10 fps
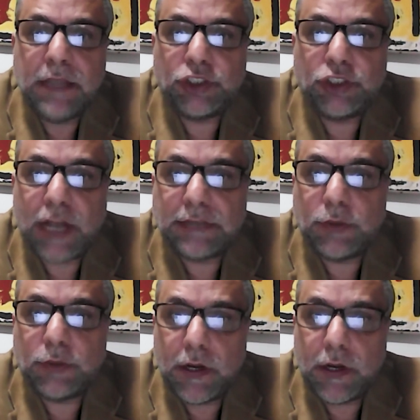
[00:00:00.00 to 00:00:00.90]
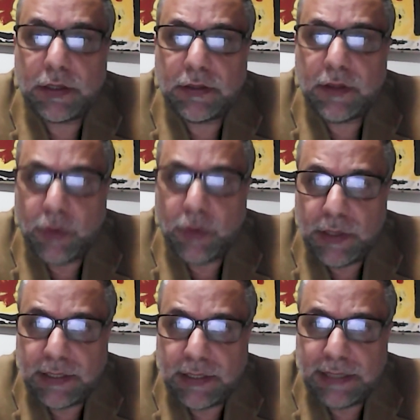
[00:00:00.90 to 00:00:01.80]

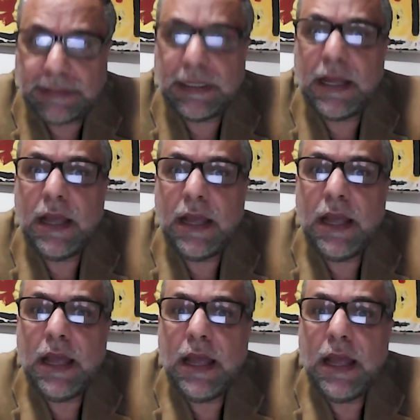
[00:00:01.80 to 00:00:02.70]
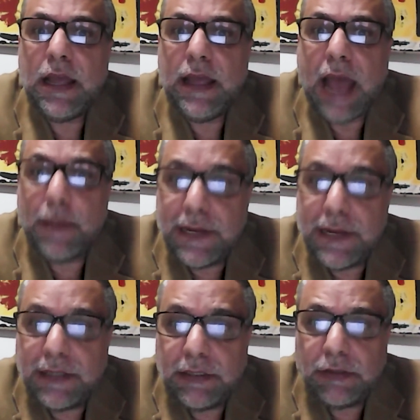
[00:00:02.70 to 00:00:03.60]
trustworthiness,
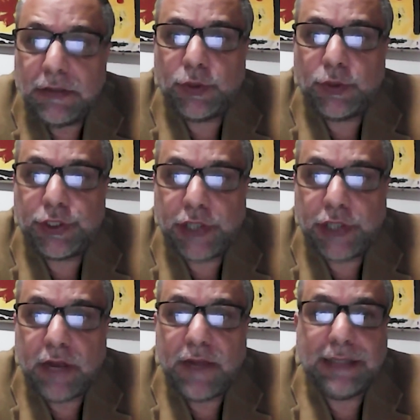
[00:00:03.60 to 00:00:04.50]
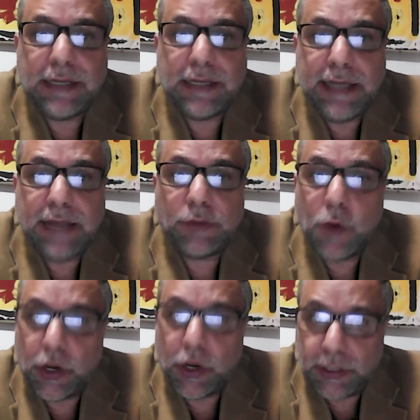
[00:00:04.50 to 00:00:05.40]
ability to reserve and create
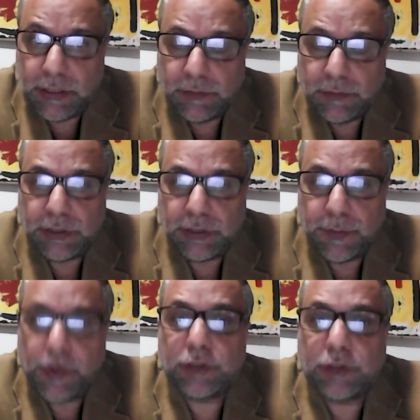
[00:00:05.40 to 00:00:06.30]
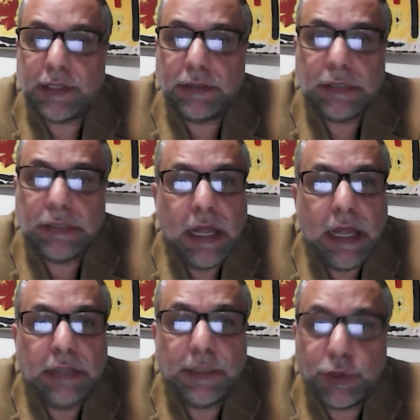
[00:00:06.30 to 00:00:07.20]
work is important,
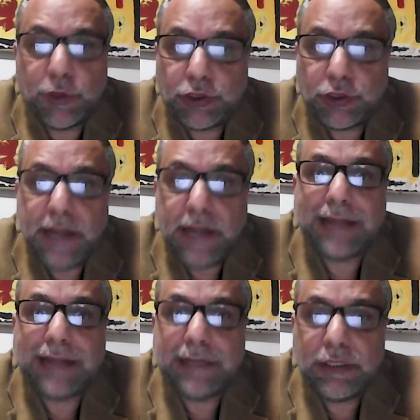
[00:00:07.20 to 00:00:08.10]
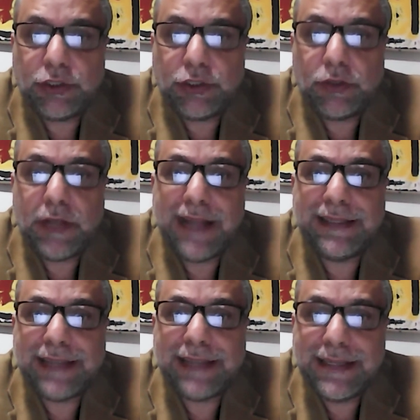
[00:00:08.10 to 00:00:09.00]
demonstrate attention
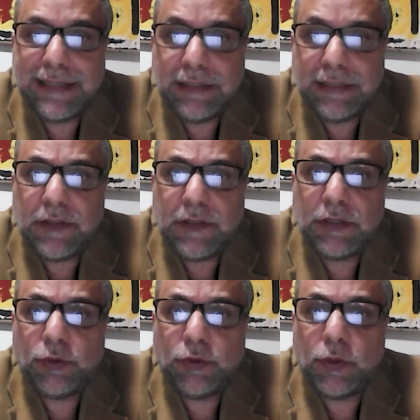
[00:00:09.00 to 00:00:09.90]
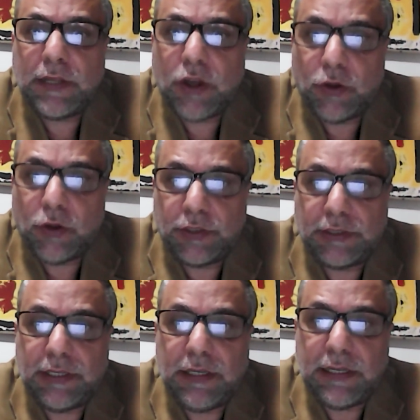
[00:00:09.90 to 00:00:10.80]
and sensitivity to the
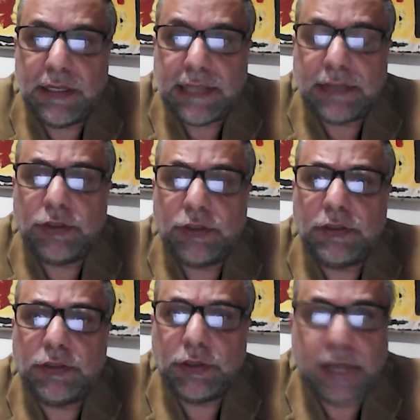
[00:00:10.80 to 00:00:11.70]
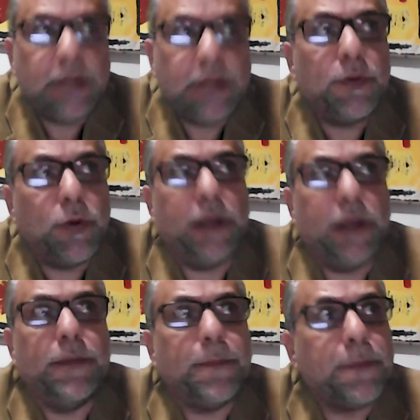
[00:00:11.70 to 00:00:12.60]
context in a sustainable way.
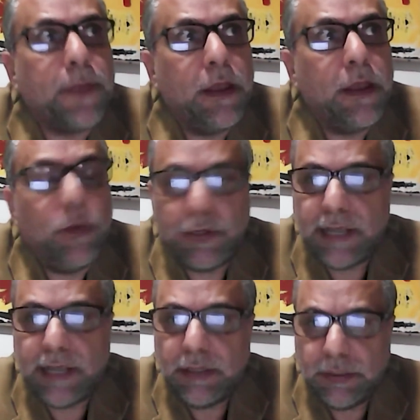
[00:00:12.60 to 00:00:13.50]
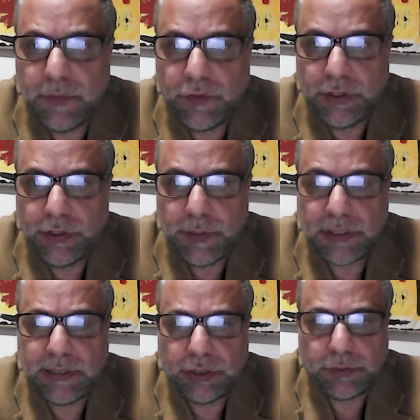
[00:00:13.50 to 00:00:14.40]
We said this before in the
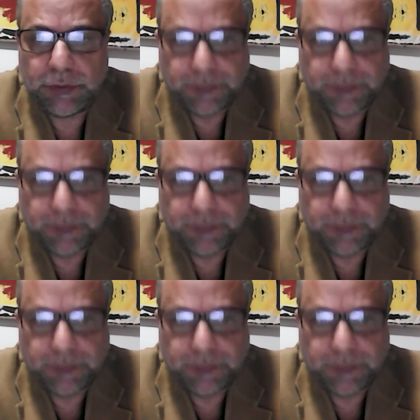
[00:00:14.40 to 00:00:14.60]
presentation.